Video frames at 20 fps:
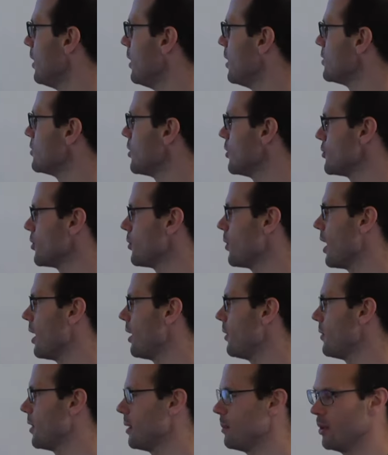It's also
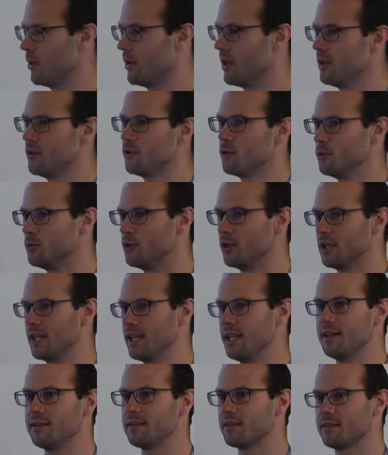got the ability to
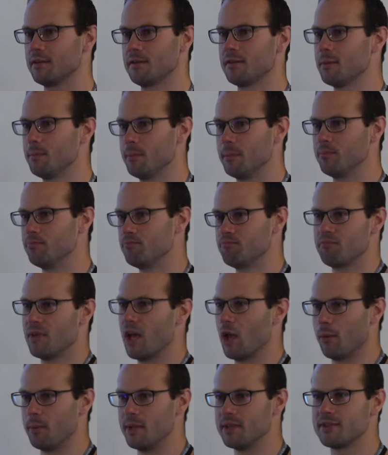delete the
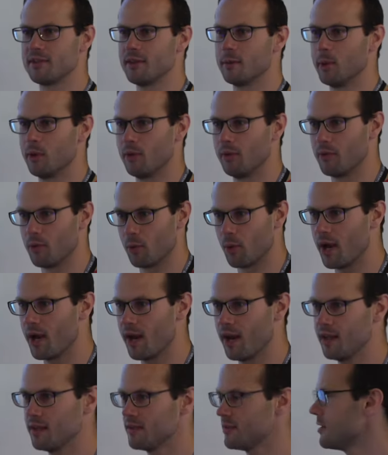elements in the middle of
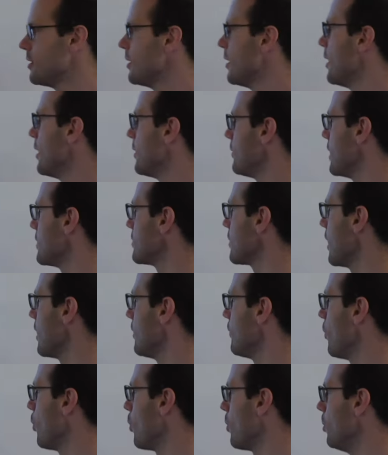arrays that's kind
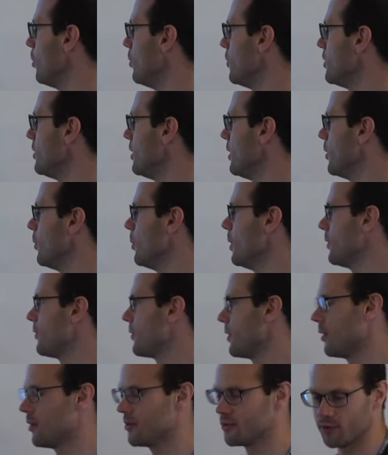of horrible to deal with,
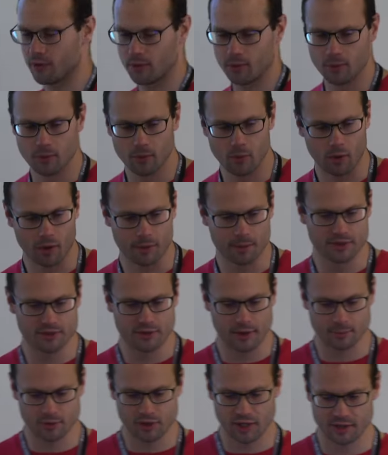and also arguments,
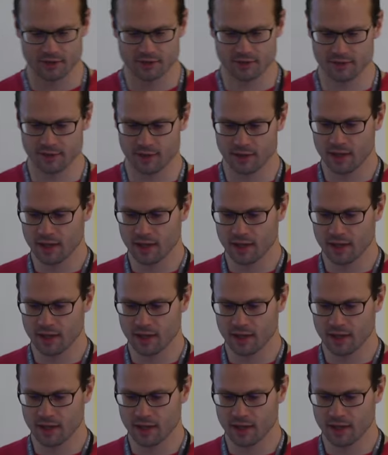objects.